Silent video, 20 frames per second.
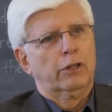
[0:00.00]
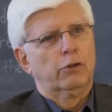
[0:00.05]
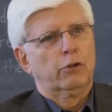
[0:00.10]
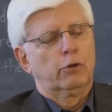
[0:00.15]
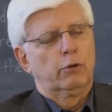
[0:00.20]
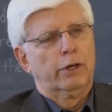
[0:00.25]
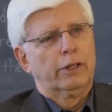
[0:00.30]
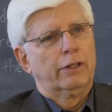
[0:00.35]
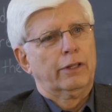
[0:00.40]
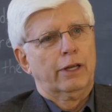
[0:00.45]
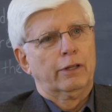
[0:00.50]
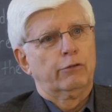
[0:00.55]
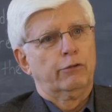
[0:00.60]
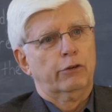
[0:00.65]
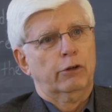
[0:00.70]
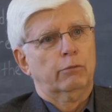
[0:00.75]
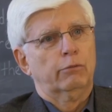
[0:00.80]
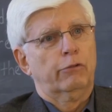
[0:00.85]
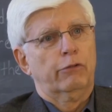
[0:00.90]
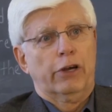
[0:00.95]
and, thread that
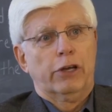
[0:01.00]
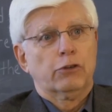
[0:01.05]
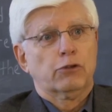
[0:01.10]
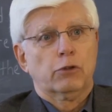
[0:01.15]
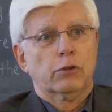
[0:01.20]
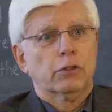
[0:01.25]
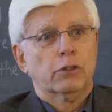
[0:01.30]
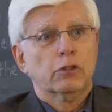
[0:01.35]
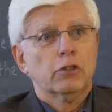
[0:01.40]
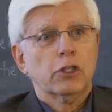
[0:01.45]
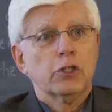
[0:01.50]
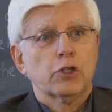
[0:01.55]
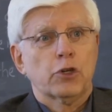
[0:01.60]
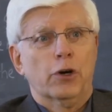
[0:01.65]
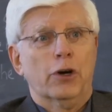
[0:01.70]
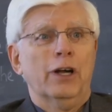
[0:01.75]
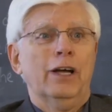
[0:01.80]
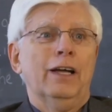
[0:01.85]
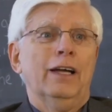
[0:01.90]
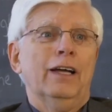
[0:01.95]
film faster than the teacher.